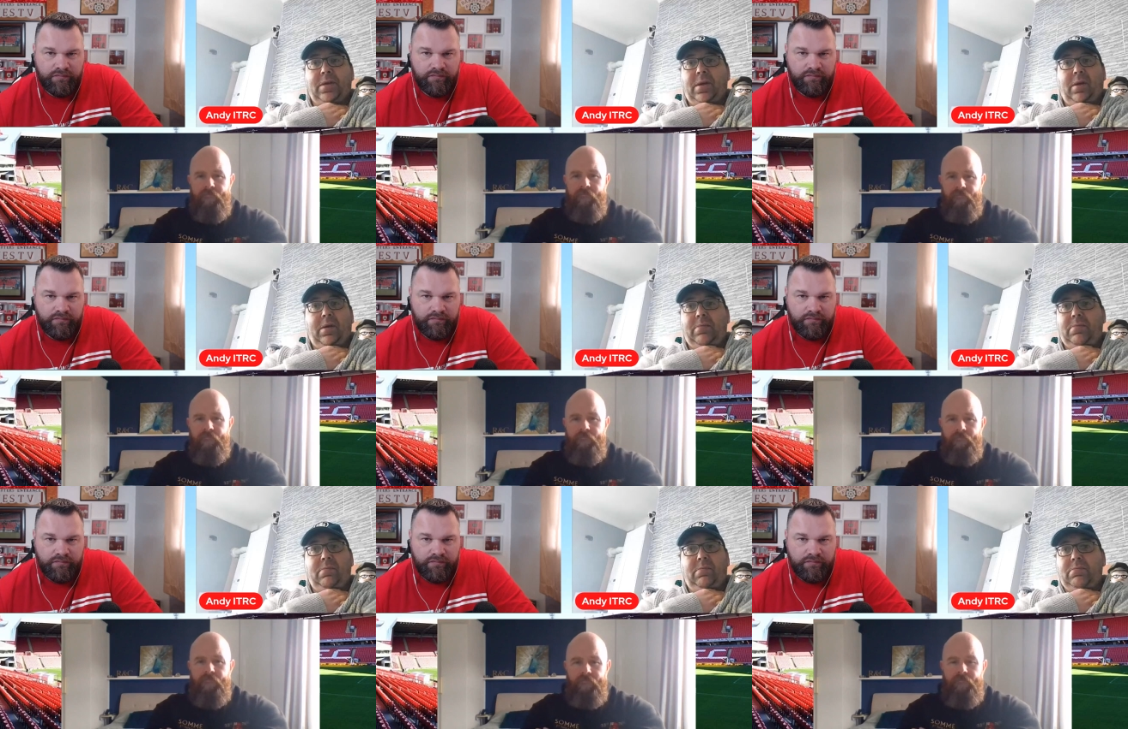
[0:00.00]

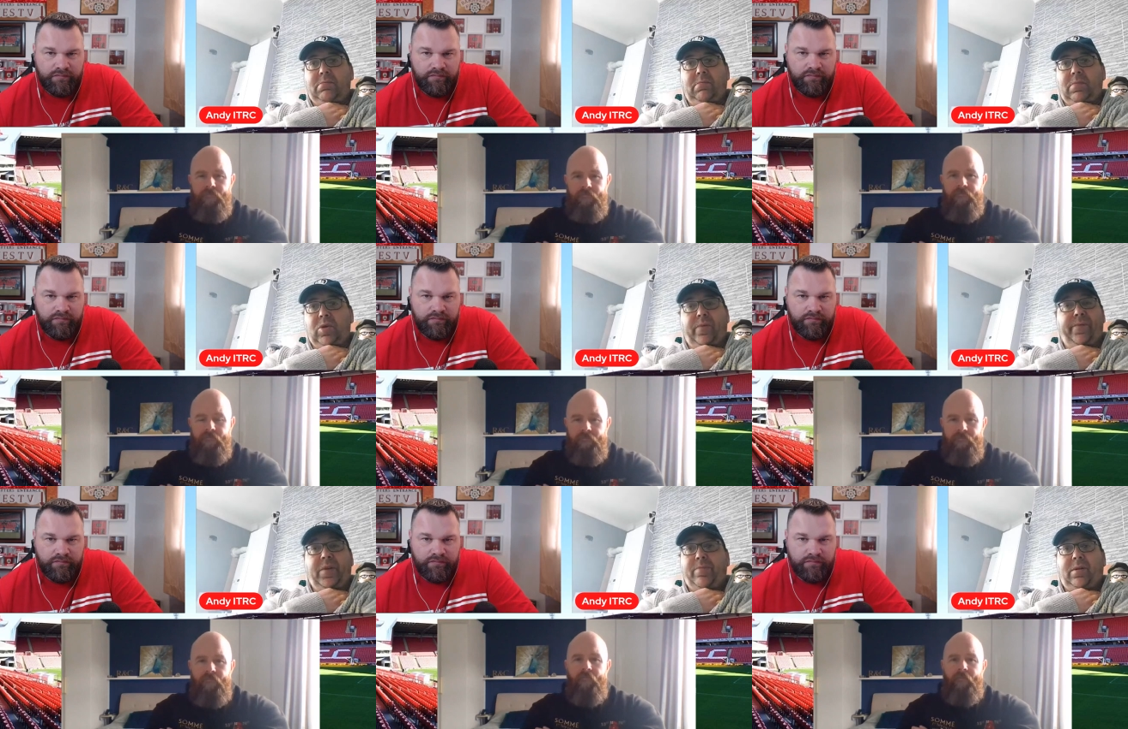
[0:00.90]
Speaker 1: Um,
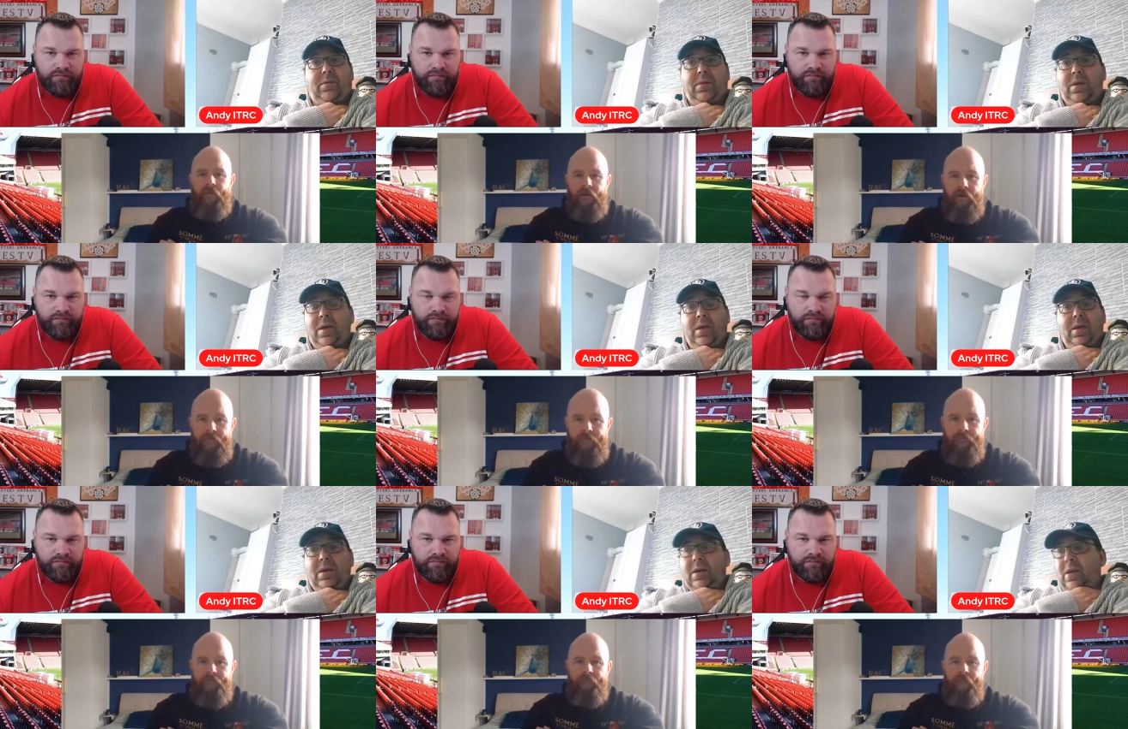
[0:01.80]
comfortable.
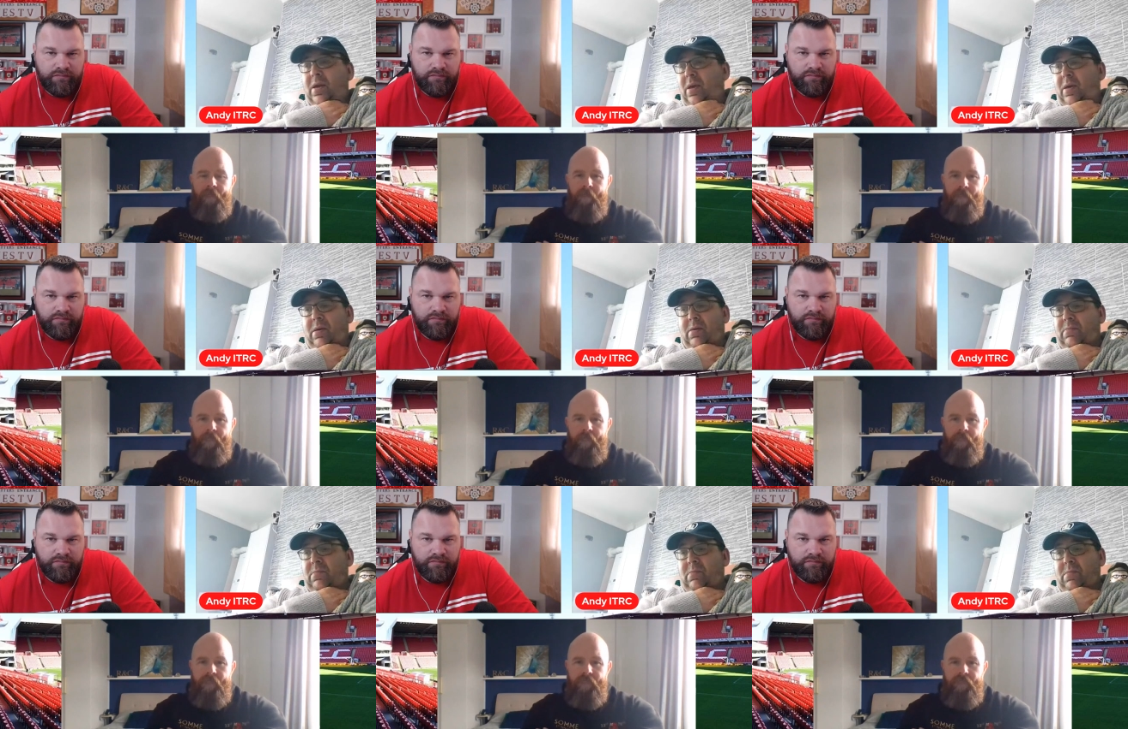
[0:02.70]

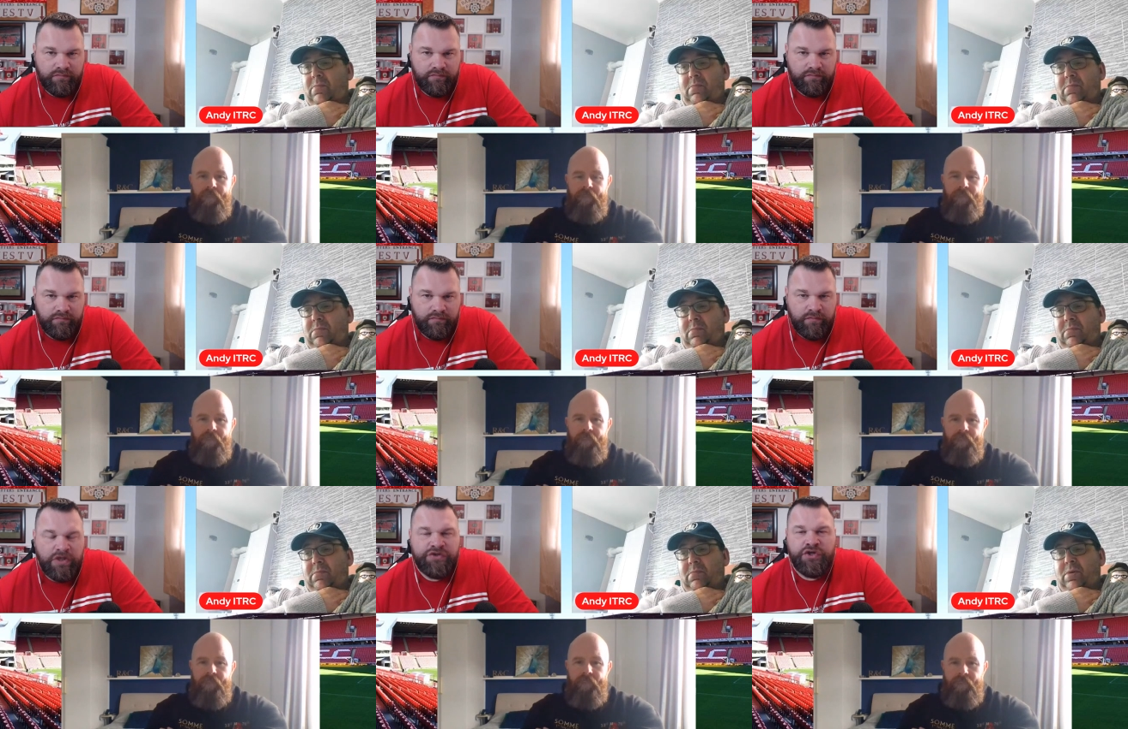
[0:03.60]
Um,
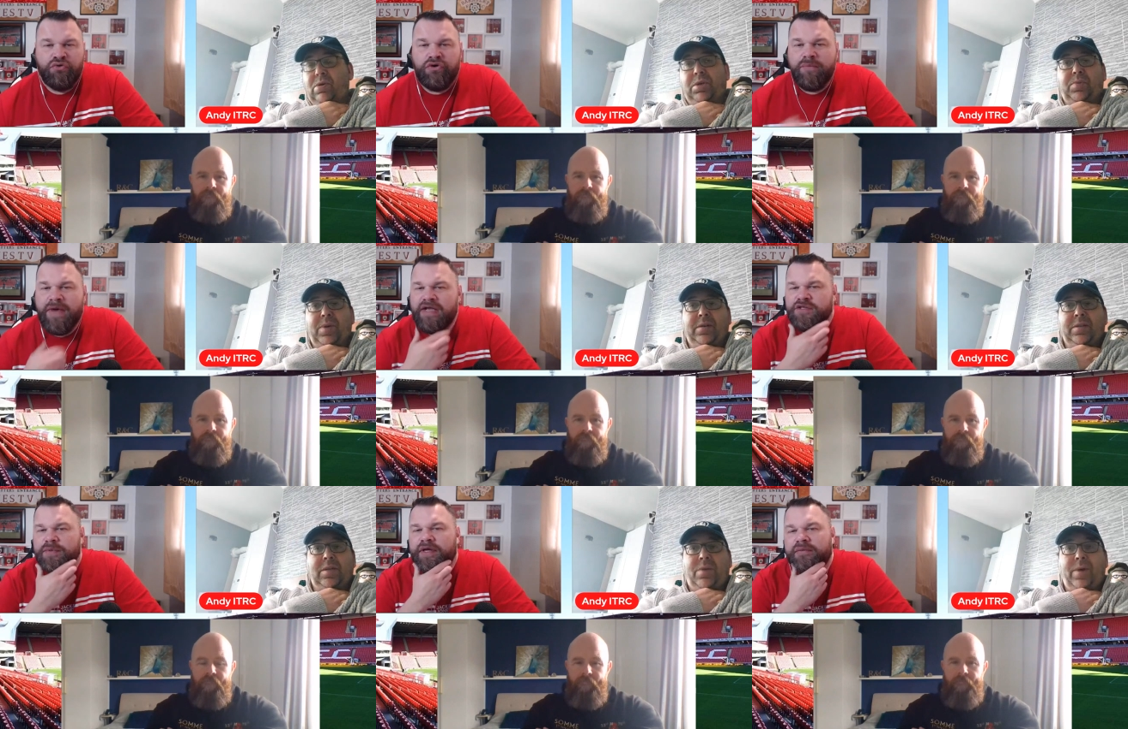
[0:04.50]
Speaker 2: do you know what
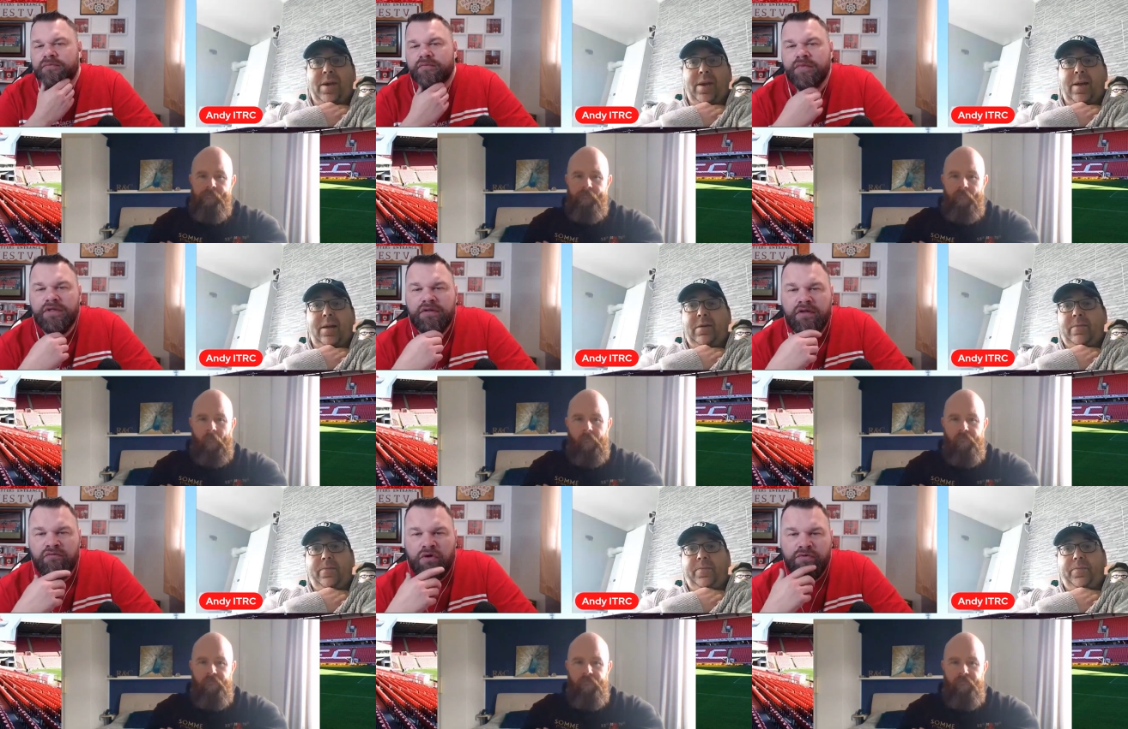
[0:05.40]
reminds me? Of,
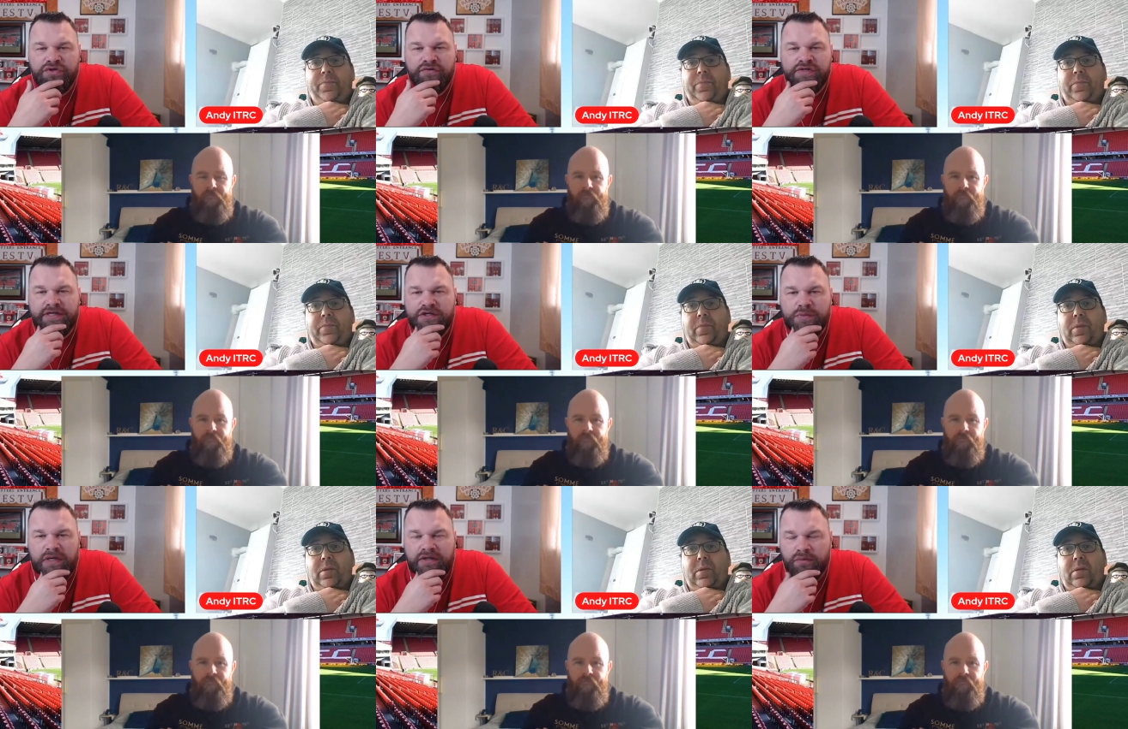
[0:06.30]
Speaker 1: and
Speaker 2: what my son said as
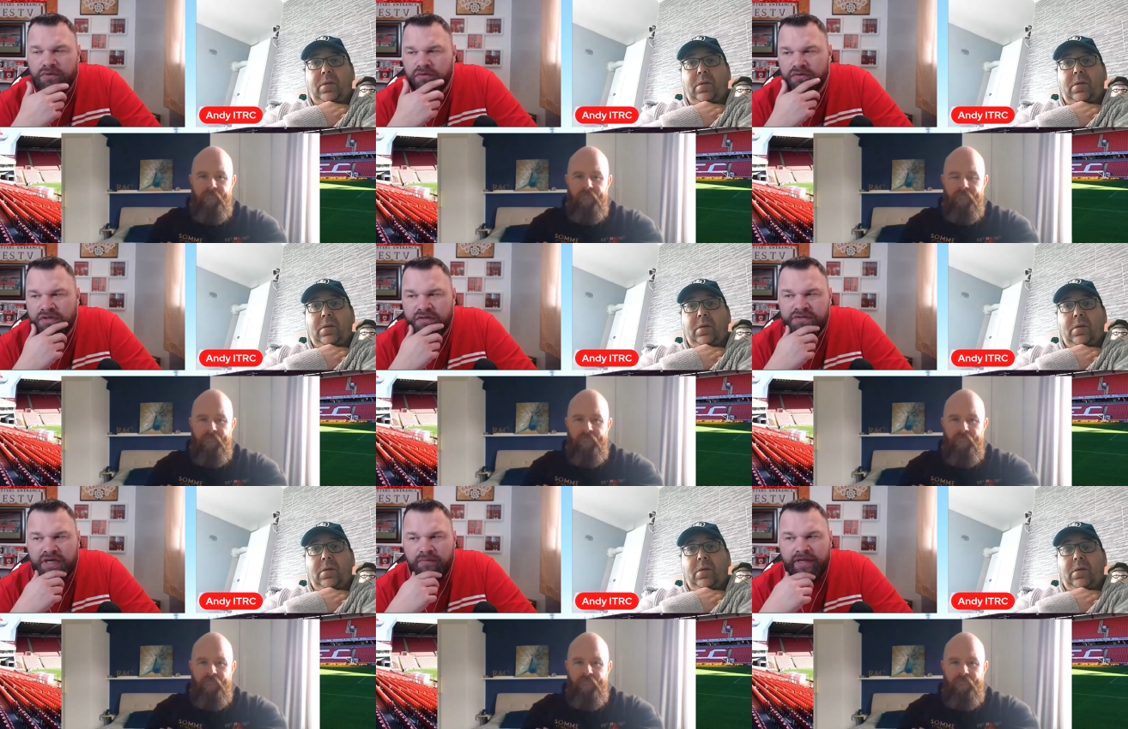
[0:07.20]
well, and it was a good
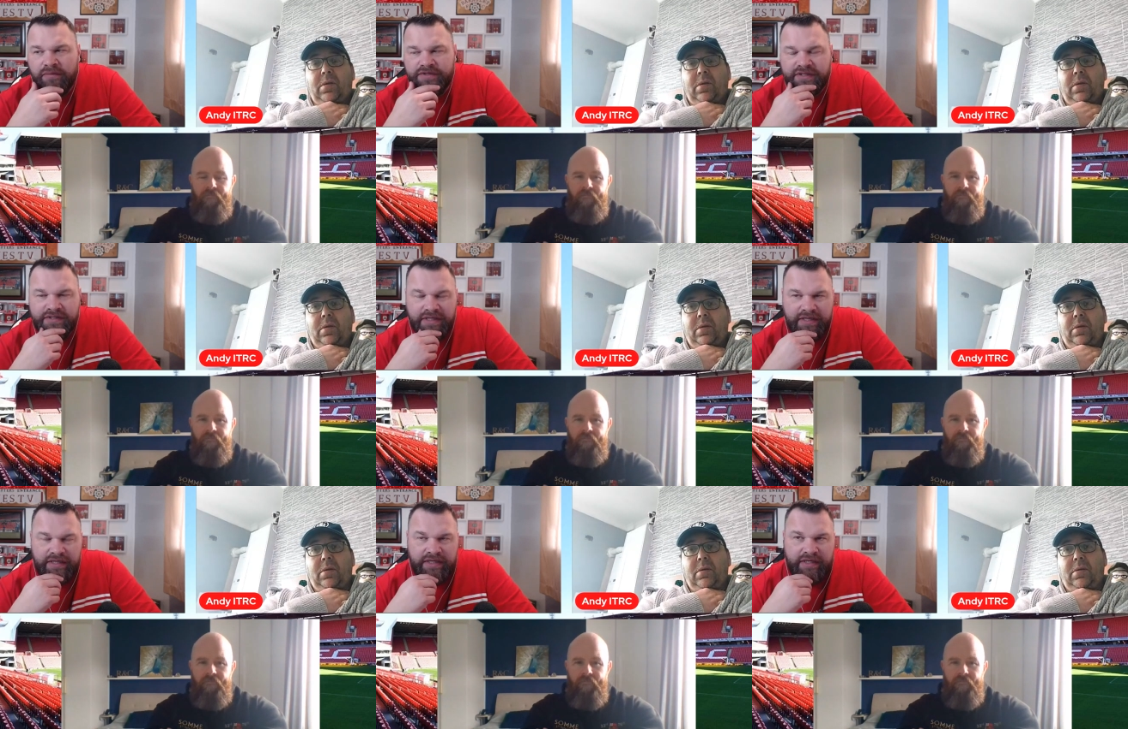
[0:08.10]
shout by him. He says,
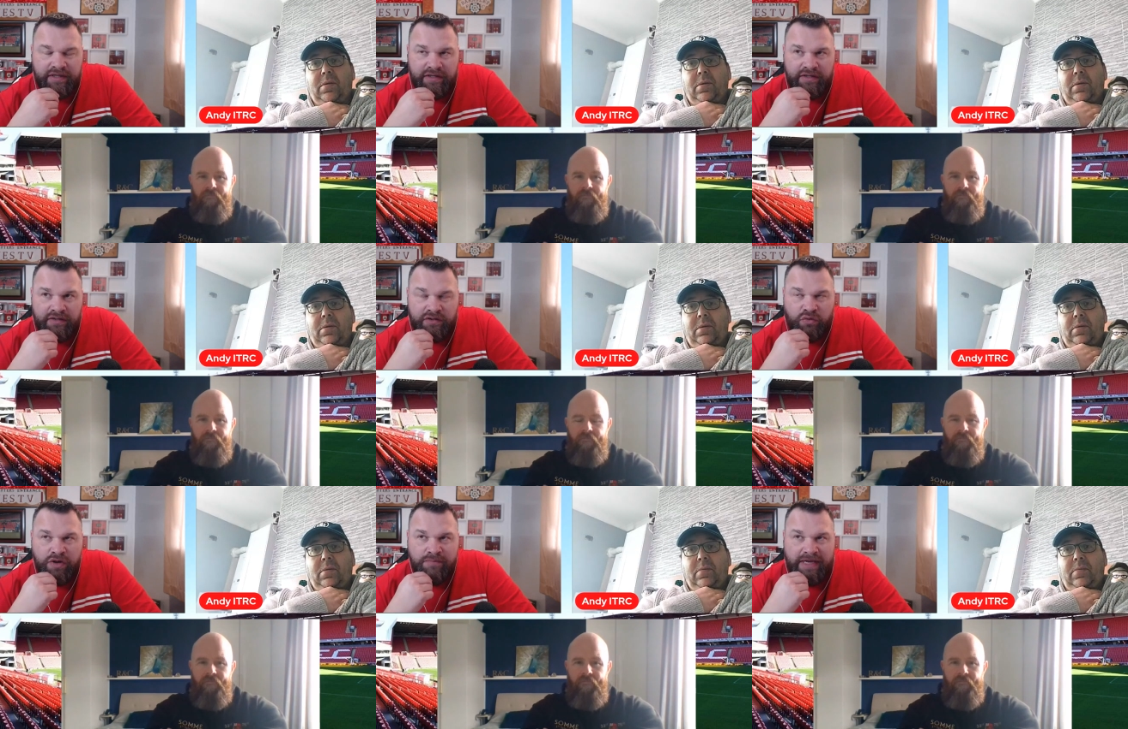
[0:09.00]
it,
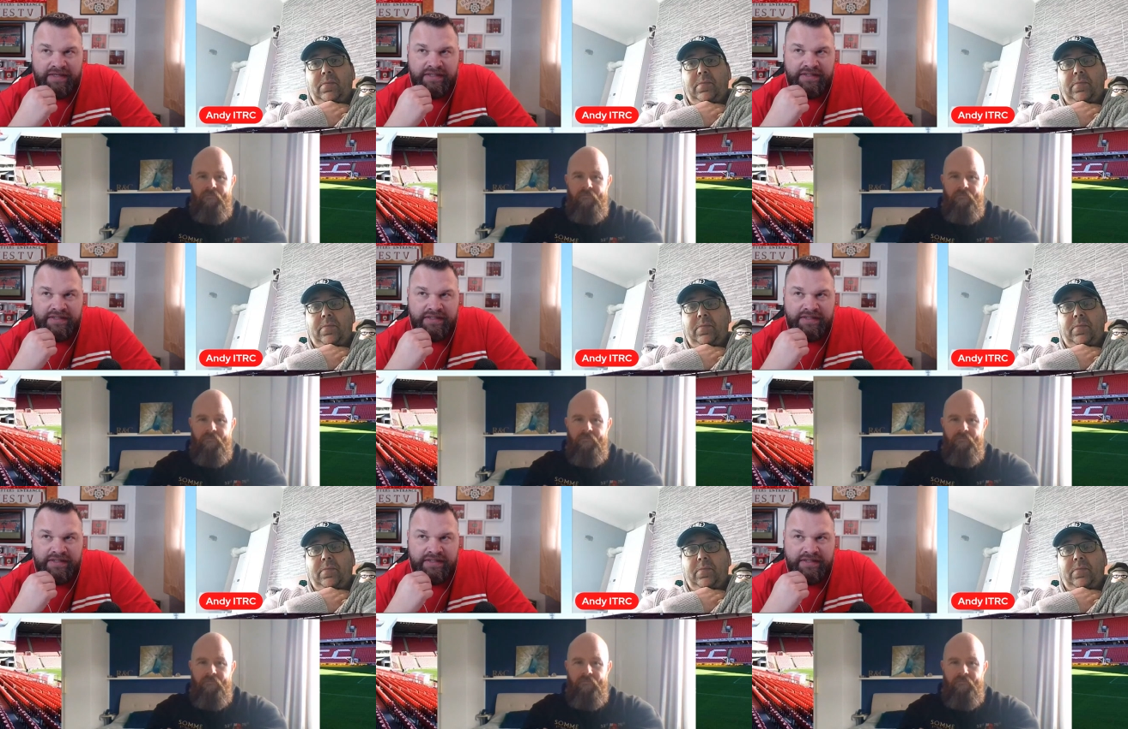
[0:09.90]
going back in